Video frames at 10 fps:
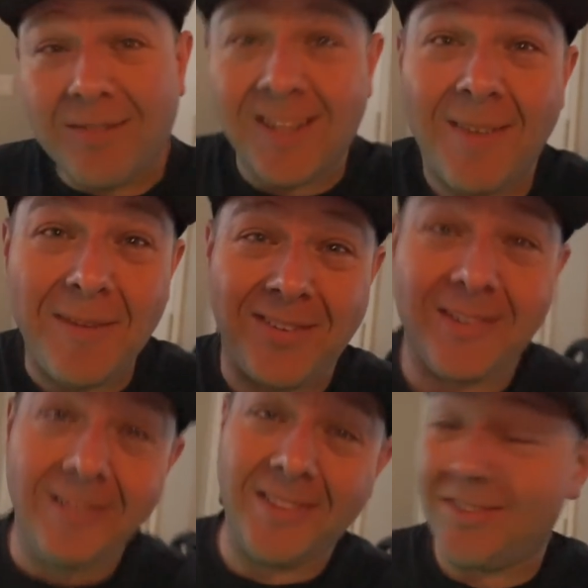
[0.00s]
have time to
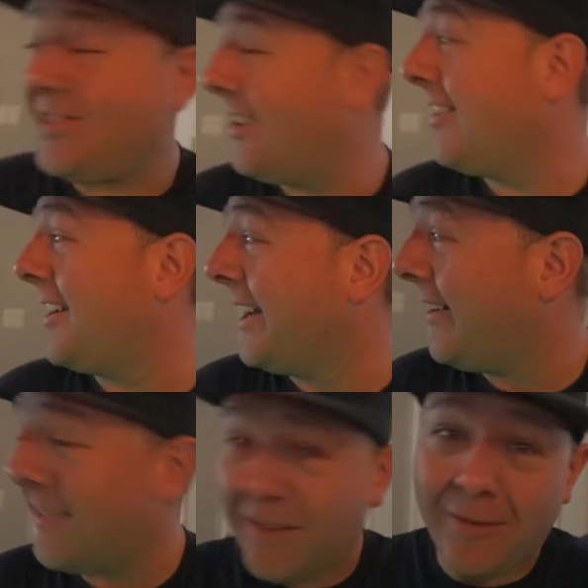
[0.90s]
screw with this chair right now.
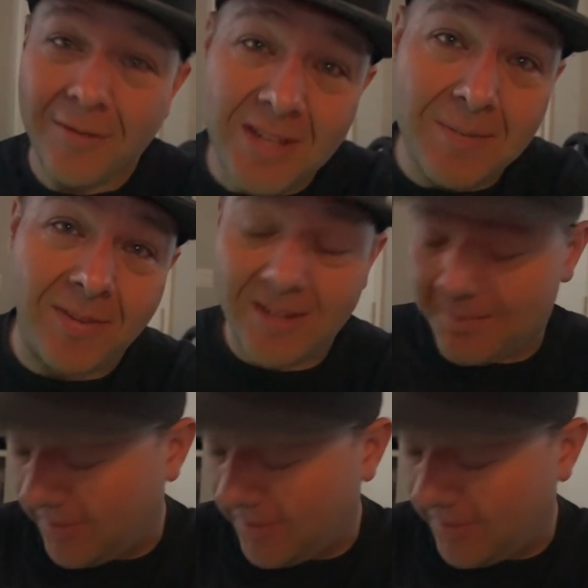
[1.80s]
I don't even have time to stop